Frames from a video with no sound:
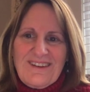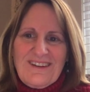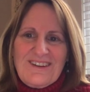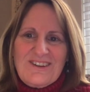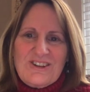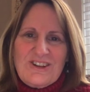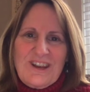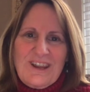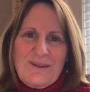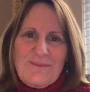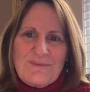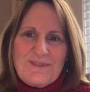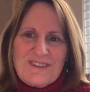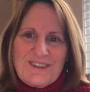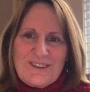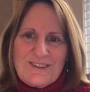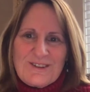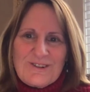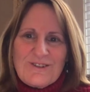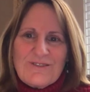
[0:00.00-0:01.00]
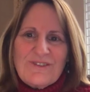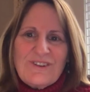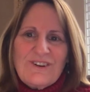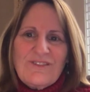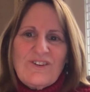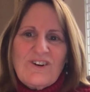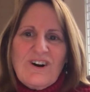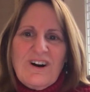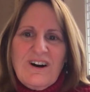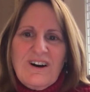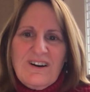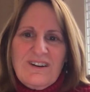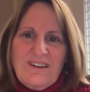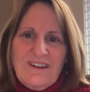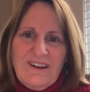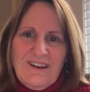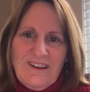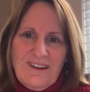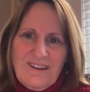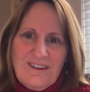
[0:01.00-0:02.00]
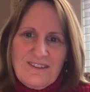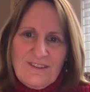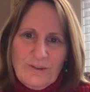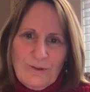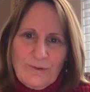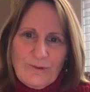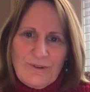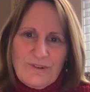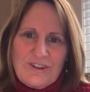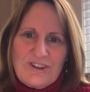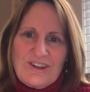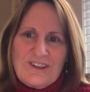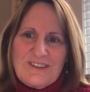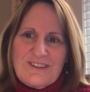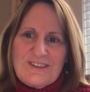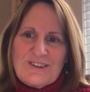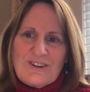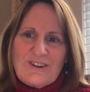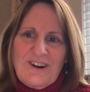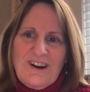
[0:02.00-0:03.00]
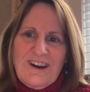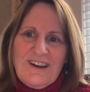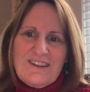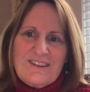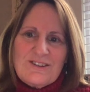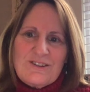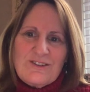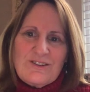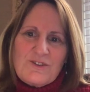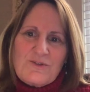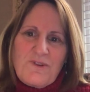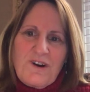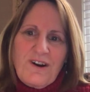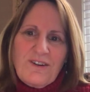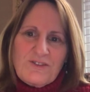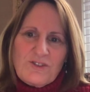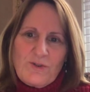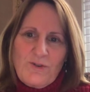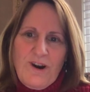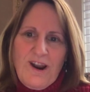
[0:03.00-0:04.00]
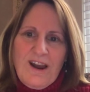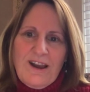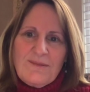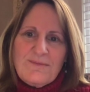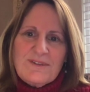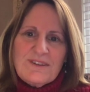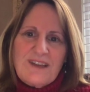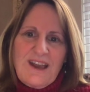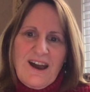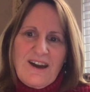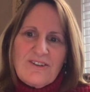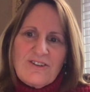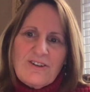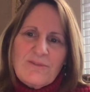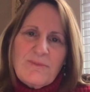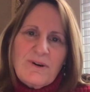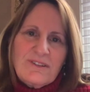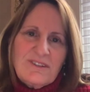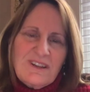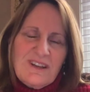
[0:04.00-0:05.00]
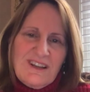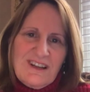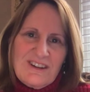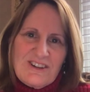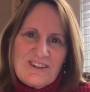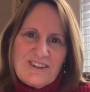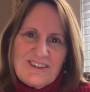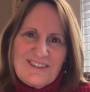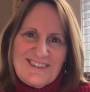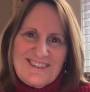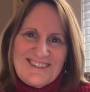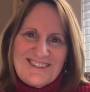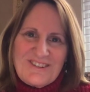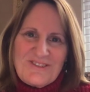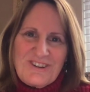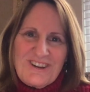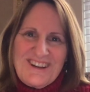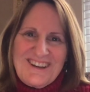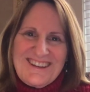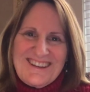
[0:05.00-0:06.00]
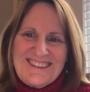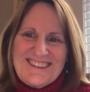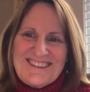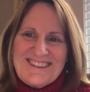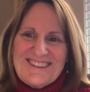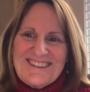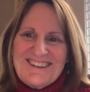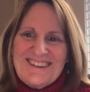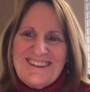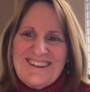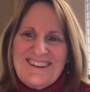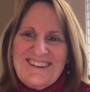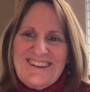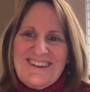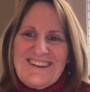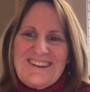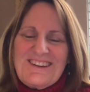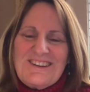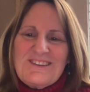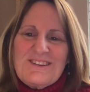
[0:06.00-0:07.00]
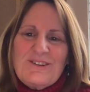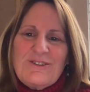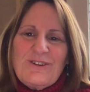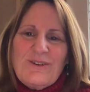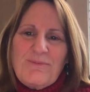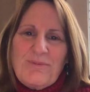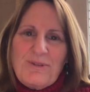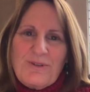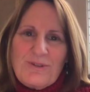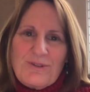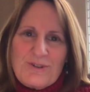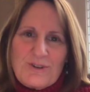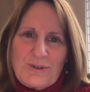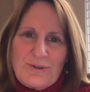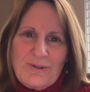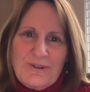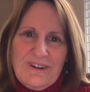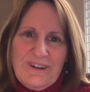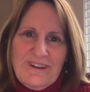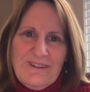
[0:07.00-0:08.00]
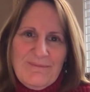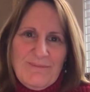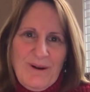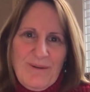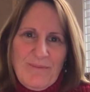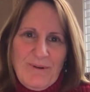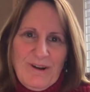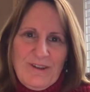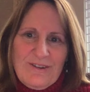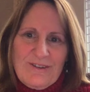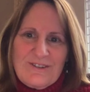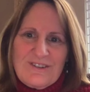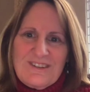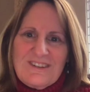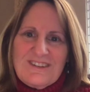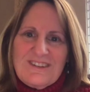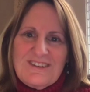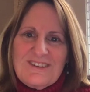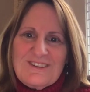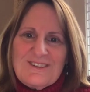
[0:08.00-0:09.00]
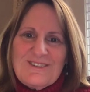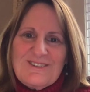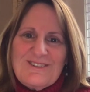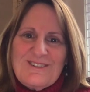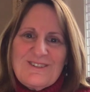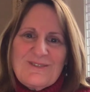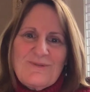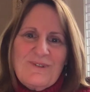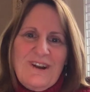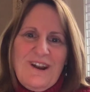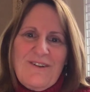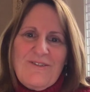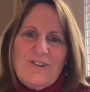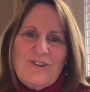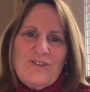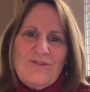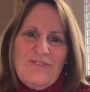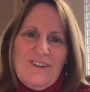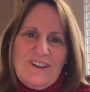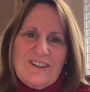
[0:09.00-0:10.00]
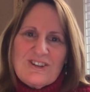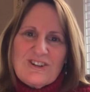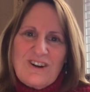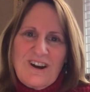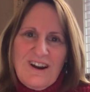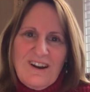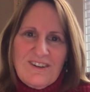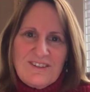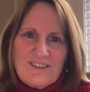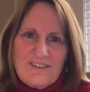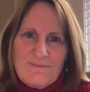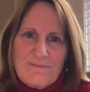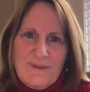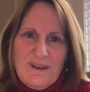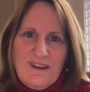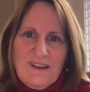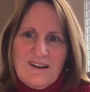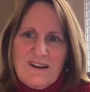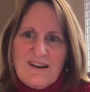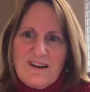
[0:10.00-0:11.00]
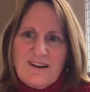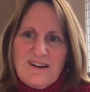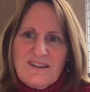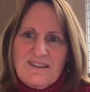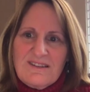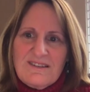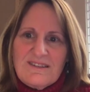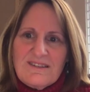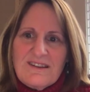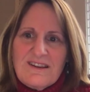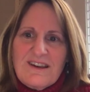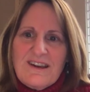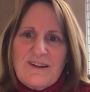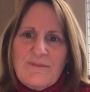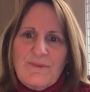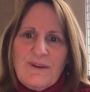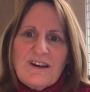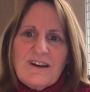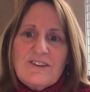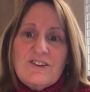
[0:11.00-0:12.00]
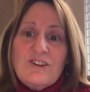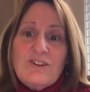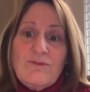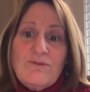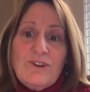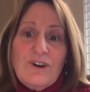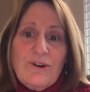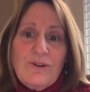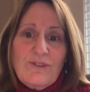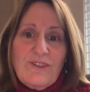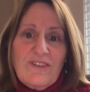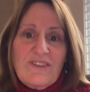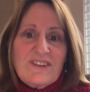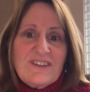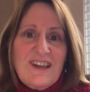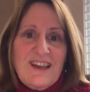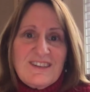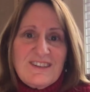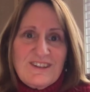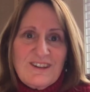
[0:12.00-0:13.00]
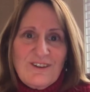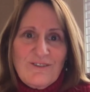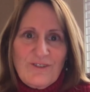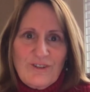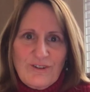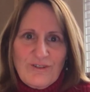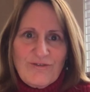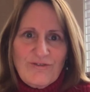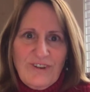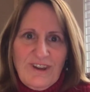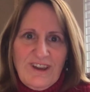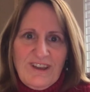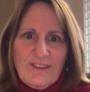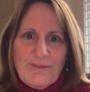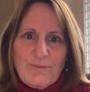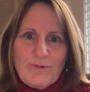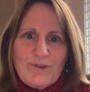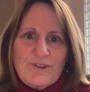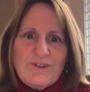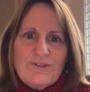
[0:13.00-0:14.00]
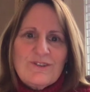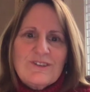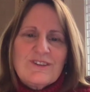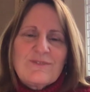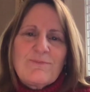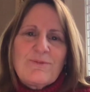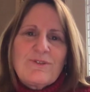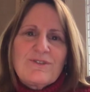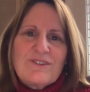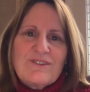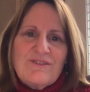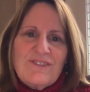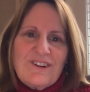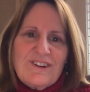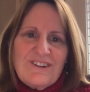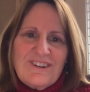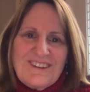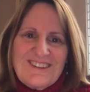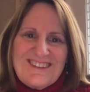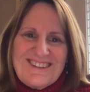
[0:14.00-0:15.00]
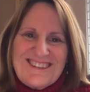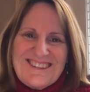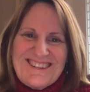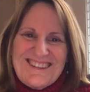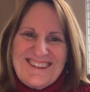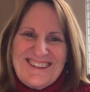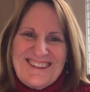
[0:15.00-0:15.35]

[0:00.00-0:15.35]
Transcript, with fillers: James, a servant of God and the Lord Jesus Christ, to the twelve tribes scattered among the nations, greetings. Consider it pure joy, my brothers and sisters, whenever you face trials of many kinds, because you know that the testing of your faith produces perseverance.